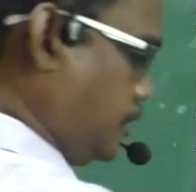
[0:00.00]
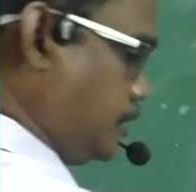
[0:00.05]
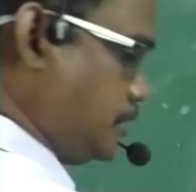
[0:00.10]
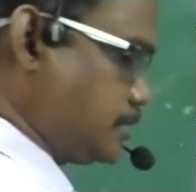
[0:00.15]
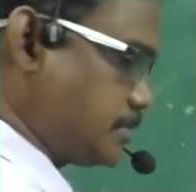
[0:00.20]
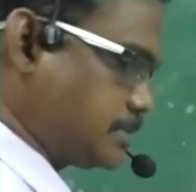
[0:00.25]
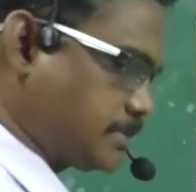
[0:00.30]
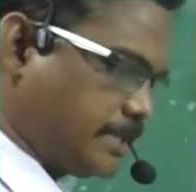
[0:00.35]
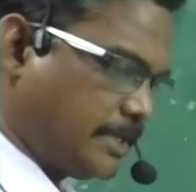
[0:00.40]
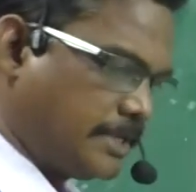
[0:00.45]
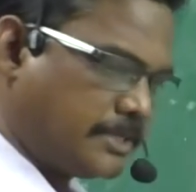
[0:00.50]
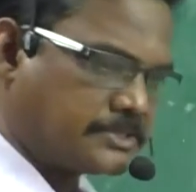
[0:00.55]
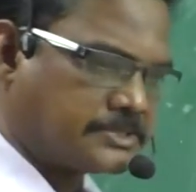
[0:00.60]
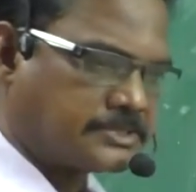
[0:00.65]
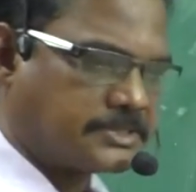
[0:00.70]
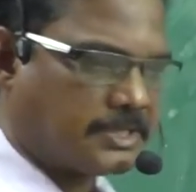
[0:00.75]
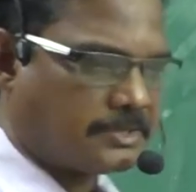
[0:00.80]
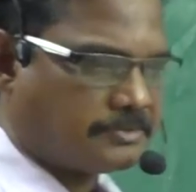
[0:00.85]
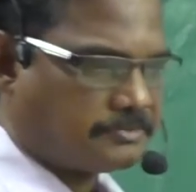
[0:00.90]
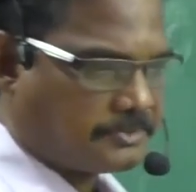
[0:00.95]

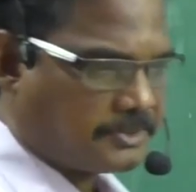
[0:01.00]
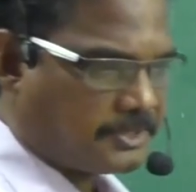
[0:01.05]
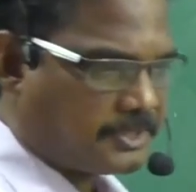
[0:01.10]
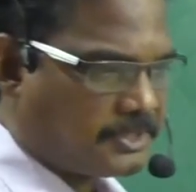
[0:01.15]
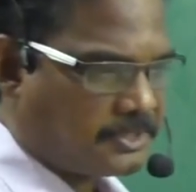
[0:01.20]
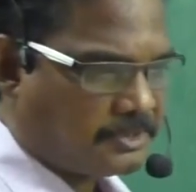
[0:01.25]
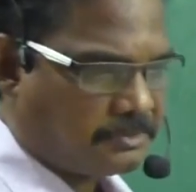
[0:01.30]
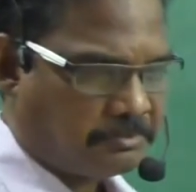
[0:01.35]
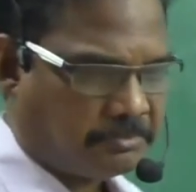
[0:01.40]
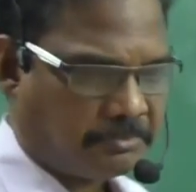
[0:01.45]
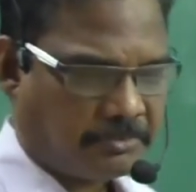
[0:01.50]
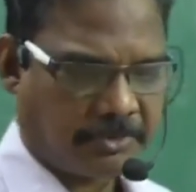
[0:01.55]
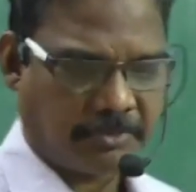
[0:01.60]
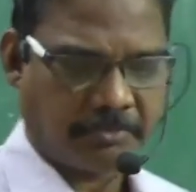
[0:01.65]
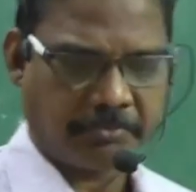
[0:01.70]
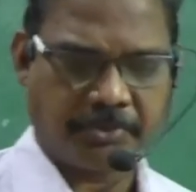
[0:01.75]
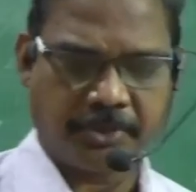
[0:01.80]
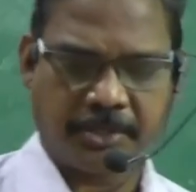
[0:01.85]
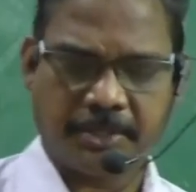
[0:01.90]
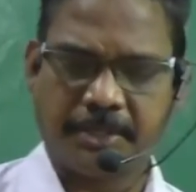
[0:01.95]
Scales are very
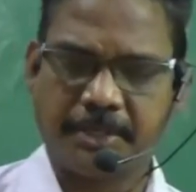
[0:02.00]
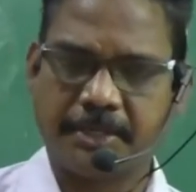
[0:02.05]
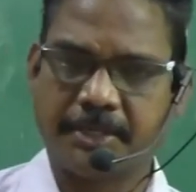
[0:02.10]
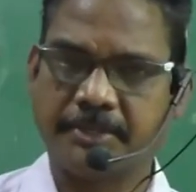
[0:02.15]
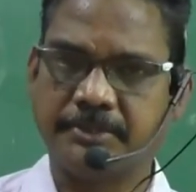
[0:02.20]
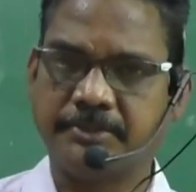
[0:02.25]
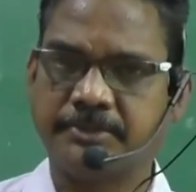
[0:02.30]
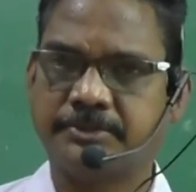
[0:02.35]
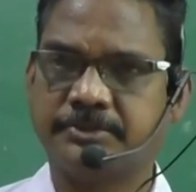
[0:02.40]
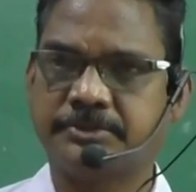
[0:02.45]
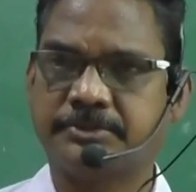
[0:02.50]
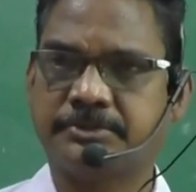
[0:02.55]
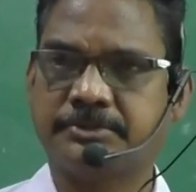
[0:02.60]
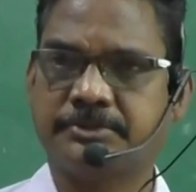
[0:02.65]
important,